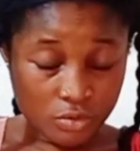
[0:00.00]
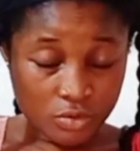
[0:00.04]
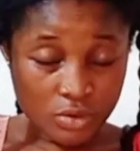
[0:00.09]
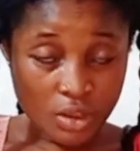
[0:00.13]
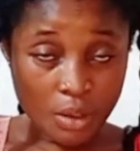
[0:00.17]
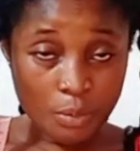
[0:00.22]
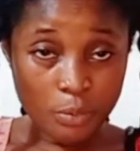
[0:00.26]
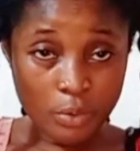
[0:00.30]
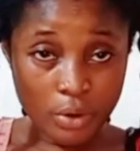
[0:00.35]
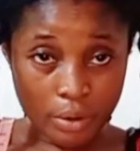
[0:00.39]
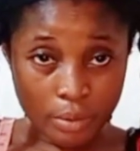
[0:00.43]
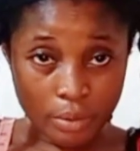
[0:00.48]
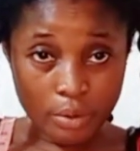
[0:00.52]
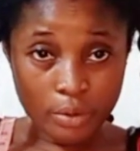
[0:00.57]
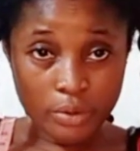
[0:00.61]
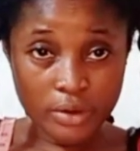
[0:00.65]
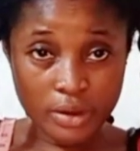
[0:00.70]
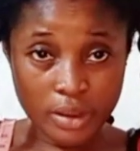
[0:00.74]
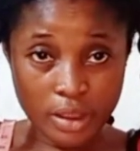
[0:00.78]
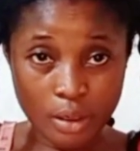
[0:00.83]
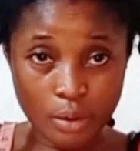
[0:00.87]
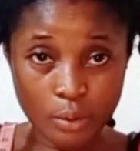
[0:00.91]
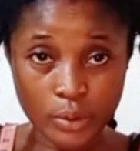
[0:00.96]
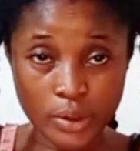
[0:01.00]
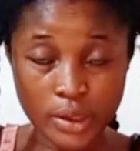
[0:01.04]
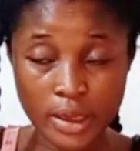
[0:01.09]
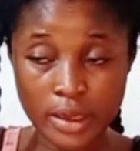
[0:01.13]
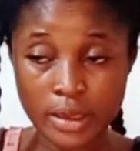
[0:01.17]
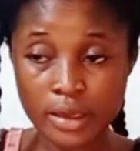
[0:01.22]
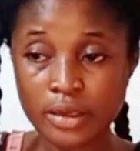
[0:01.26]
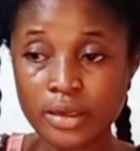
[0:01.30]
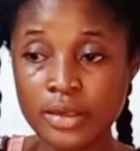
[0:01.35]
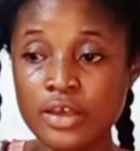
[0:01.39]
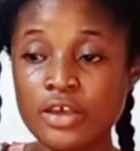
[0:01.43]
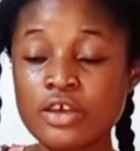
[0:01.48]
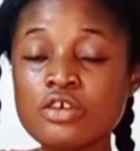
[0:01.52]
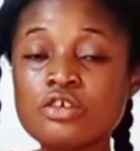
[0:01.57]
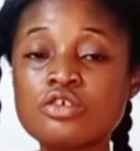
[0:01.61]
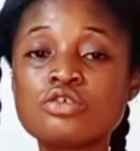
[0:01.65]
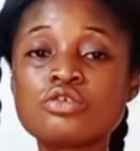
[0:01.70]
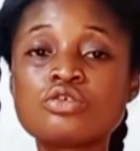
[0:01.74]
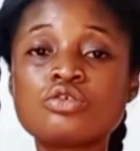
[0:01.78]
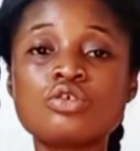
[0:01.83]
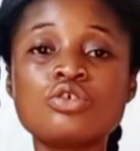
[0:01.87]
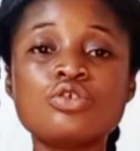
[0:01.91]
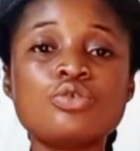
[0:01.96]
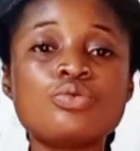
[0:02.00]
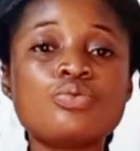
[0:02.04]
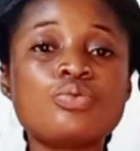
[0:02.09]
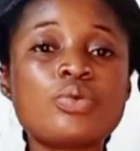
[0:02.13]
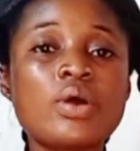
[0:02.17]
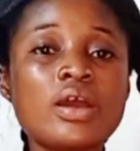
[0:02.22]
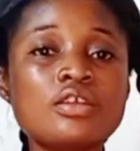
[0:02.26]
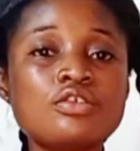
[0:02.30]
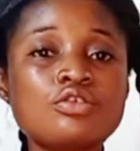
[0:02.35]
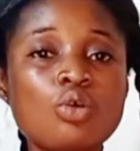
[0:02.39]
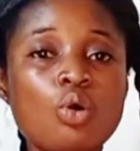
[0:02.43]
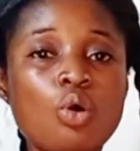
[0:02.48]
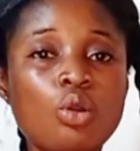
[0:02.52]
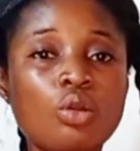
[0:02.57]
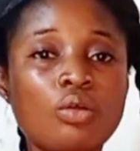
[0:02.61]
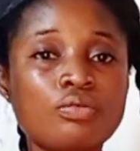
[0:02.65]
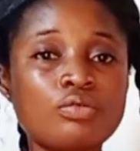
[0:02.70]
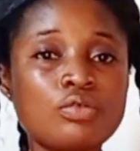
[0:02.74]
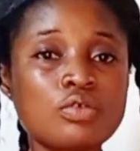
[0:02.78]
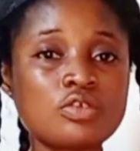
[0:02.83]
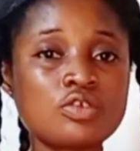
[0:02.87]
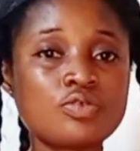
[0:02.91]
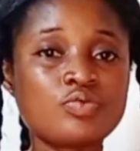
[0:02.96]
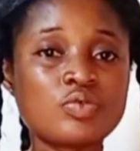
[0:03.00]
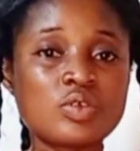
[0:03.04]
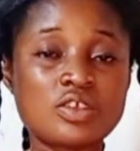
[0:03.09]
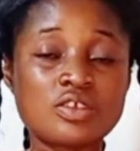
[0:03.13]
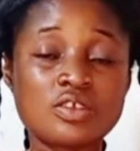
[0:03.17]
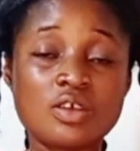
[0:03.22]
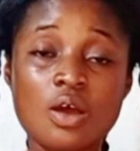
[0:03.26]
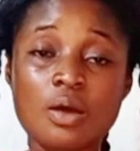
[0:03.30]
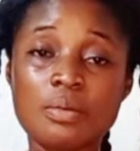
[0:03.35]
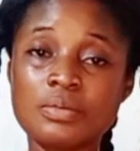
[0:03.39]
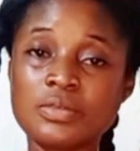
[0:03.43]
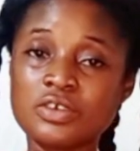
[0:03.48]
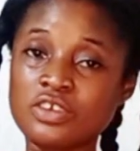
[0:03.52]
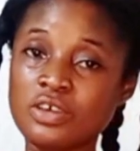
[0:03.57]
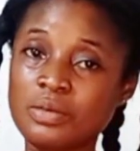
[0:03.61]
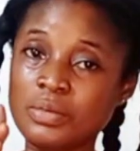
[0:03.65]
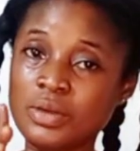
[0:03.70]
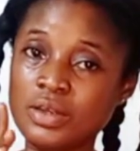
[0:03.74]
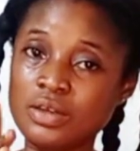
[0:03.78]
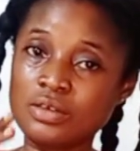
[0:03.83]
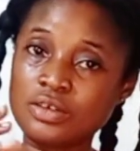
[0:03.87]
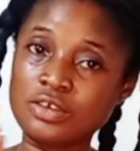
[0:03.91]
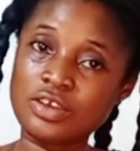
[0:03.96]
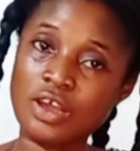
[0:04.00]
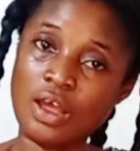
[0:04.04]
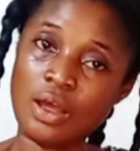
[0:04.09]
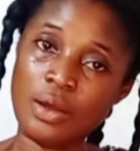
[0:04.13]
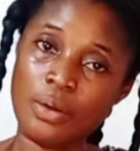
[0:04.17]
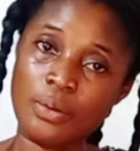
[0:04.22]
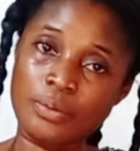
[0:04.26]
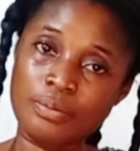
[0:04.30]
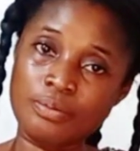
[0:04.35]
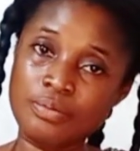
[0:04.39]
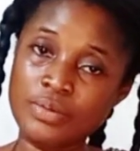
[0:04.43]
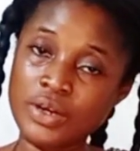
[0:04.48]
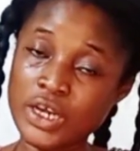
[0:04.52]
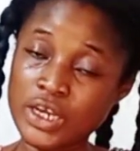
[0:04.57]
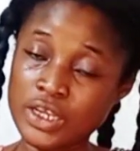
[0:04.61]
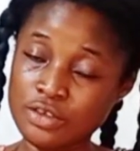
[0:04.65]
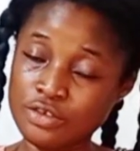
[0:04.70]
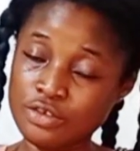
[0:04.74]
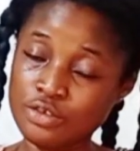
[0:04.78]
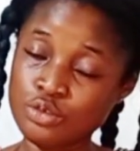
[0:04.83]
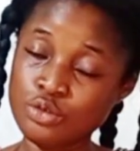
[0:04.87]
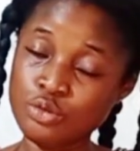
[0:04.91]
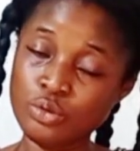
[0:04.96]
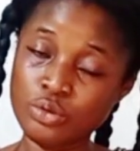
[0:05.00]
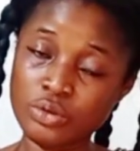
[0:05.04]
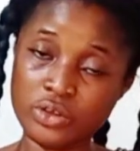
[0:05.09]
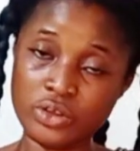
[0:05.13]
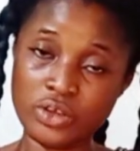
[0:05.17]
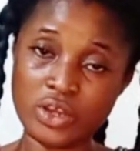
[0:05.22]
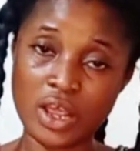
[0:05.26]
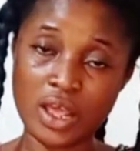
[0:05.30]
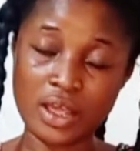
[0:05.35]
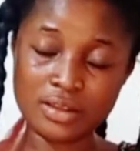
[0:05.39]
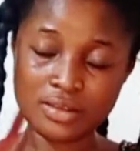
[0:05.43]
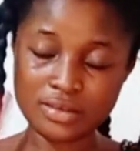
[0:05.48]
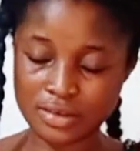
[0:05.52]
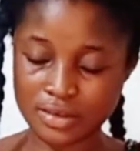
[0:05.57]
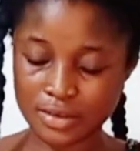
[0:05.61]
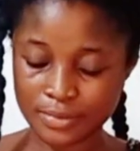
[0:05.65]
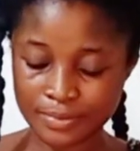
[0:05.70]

somewhere around here. Okay, so you write all of those vertical measurements down. Please note that.